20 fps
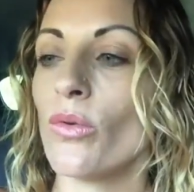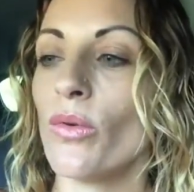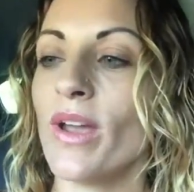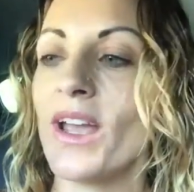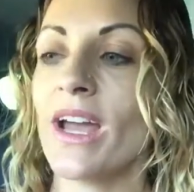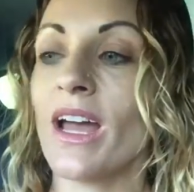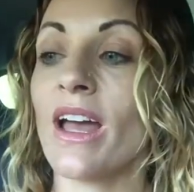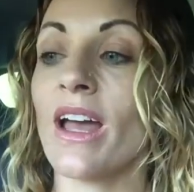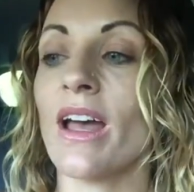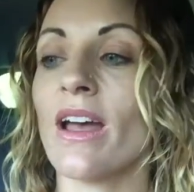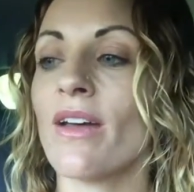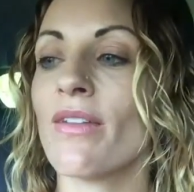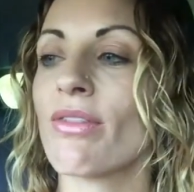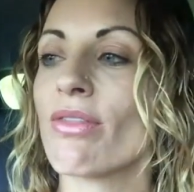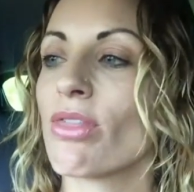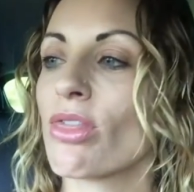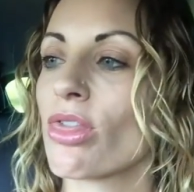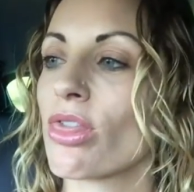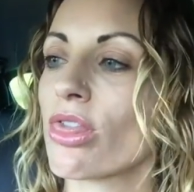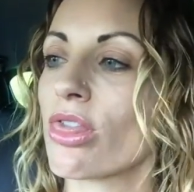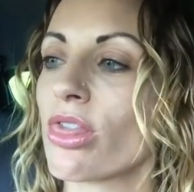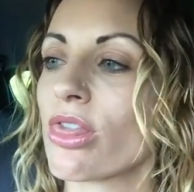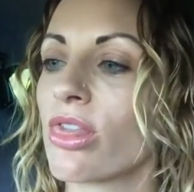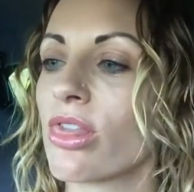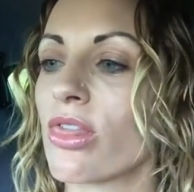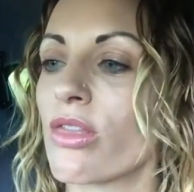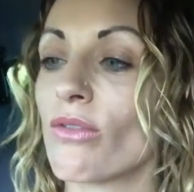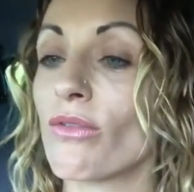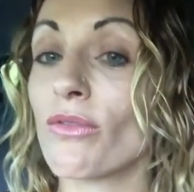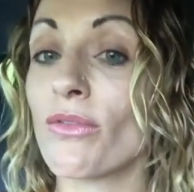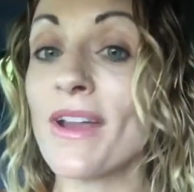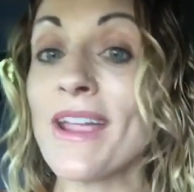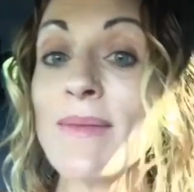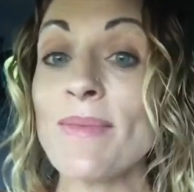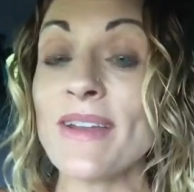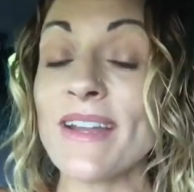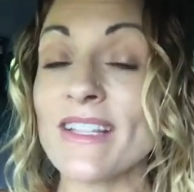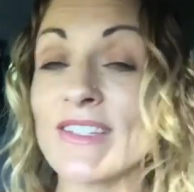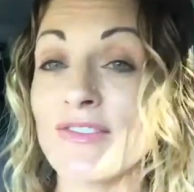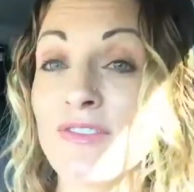we are three
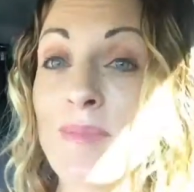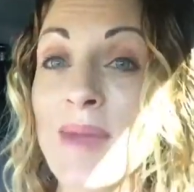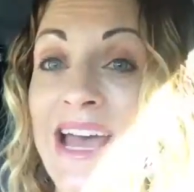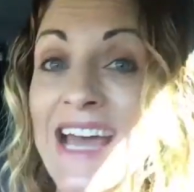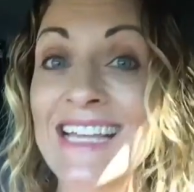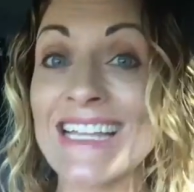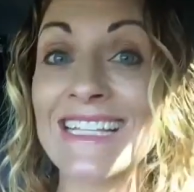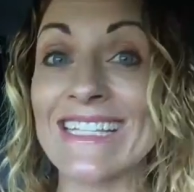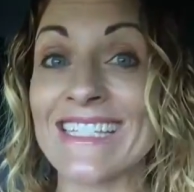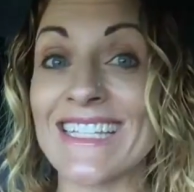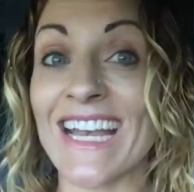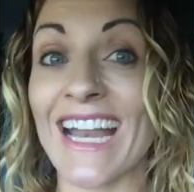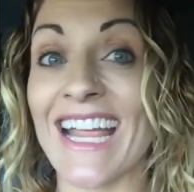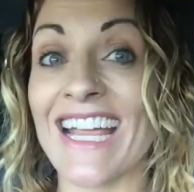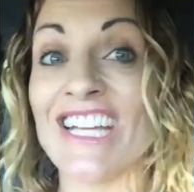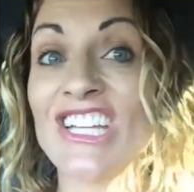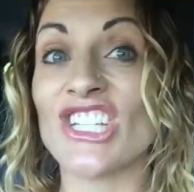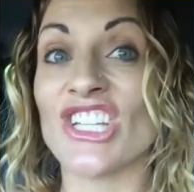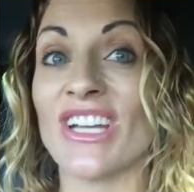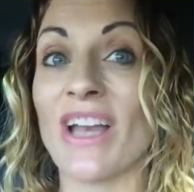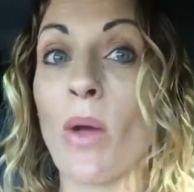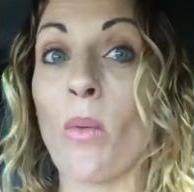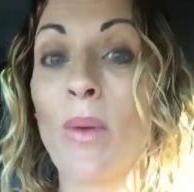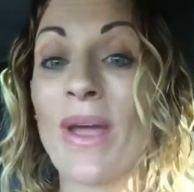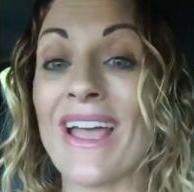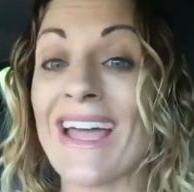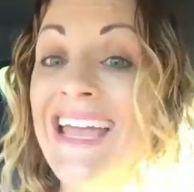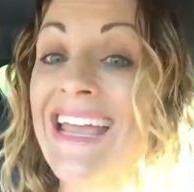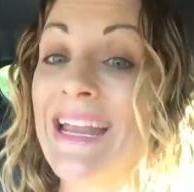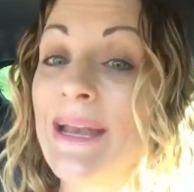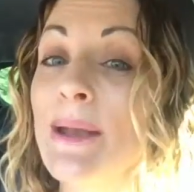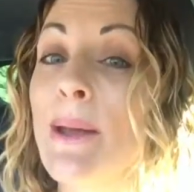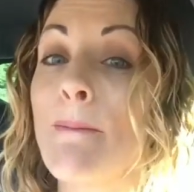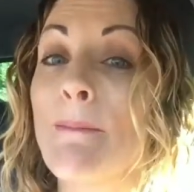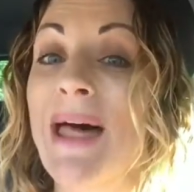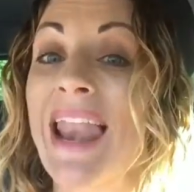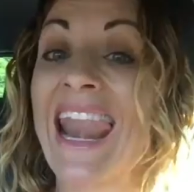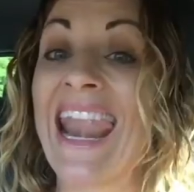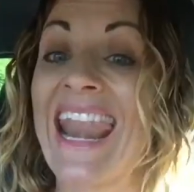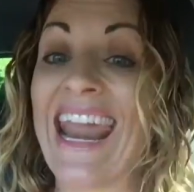minutes from our destination and we are in
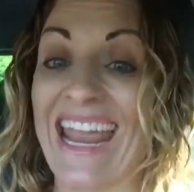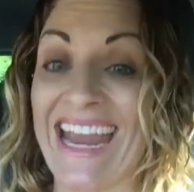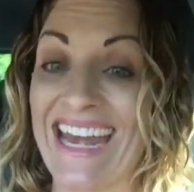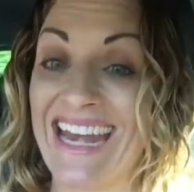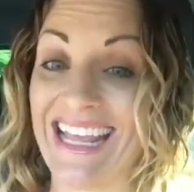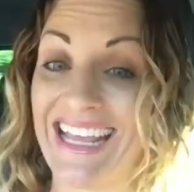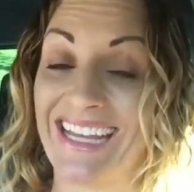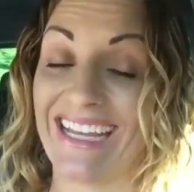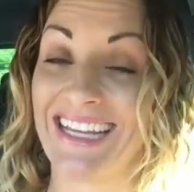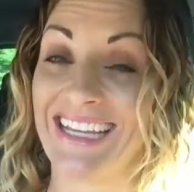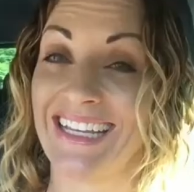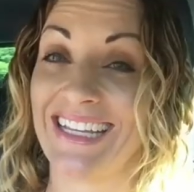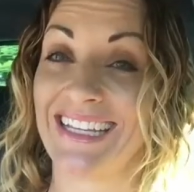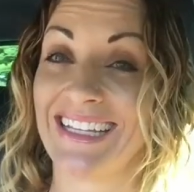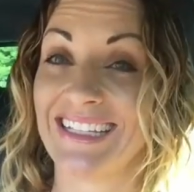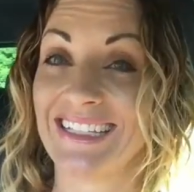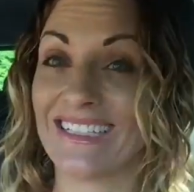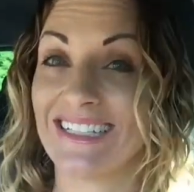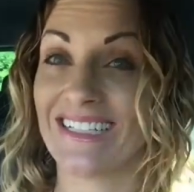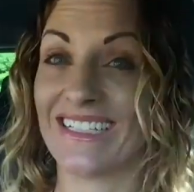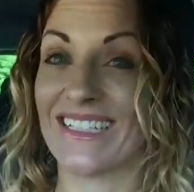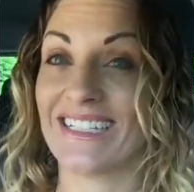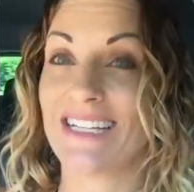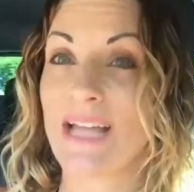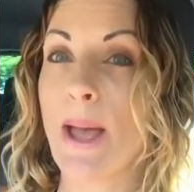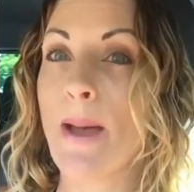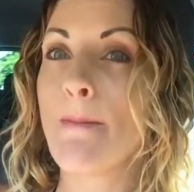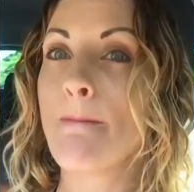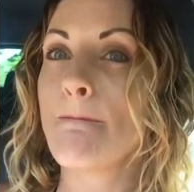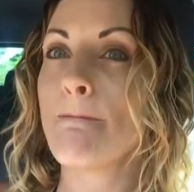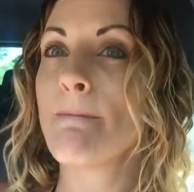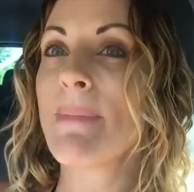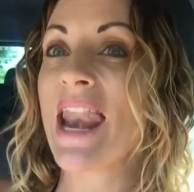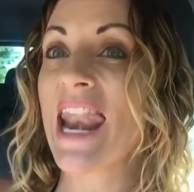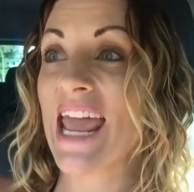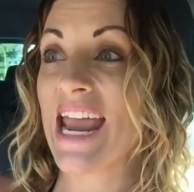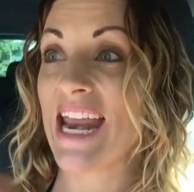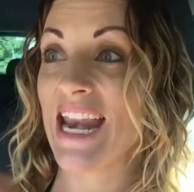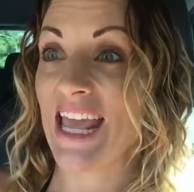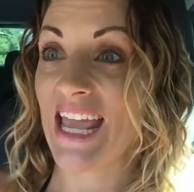Maleny.
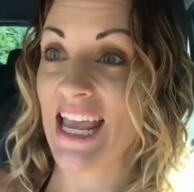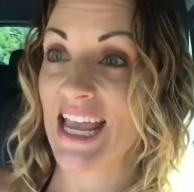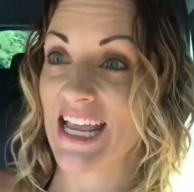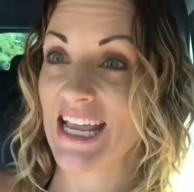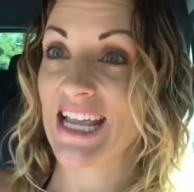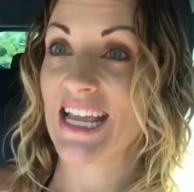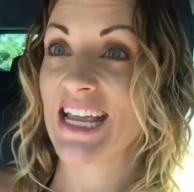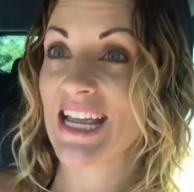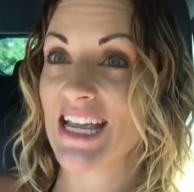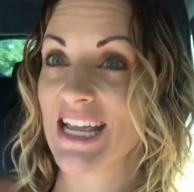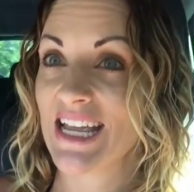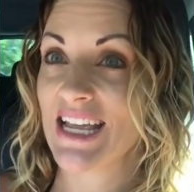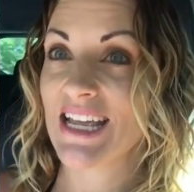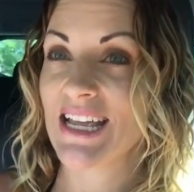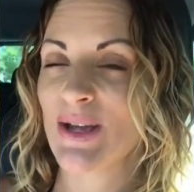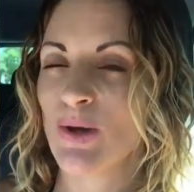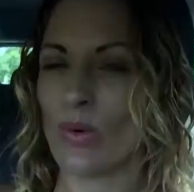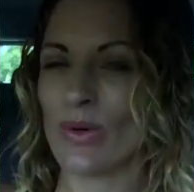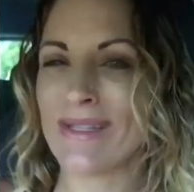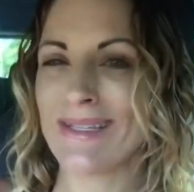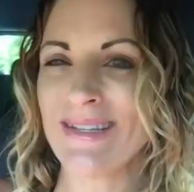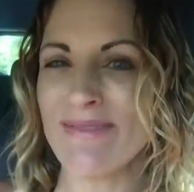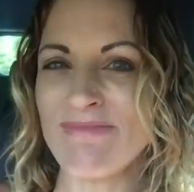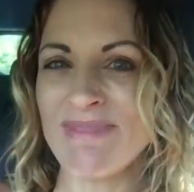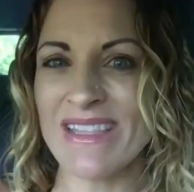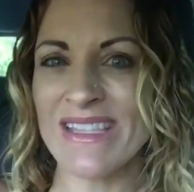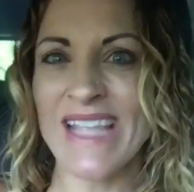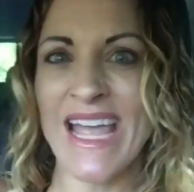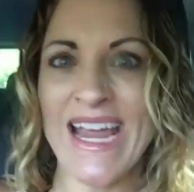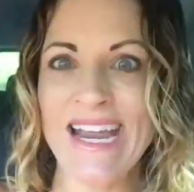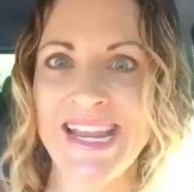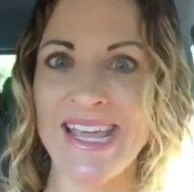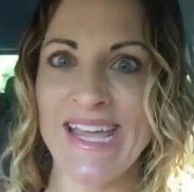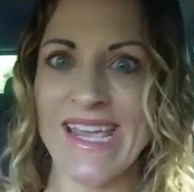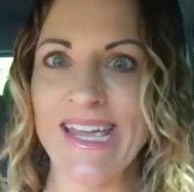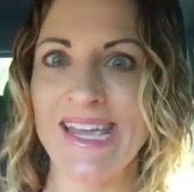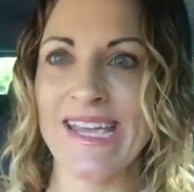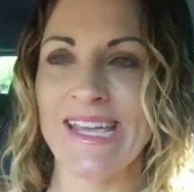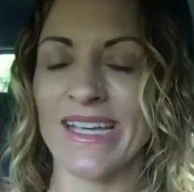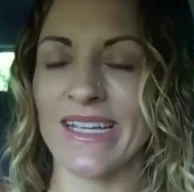Maleny. What's in
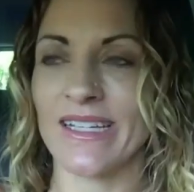Maleny?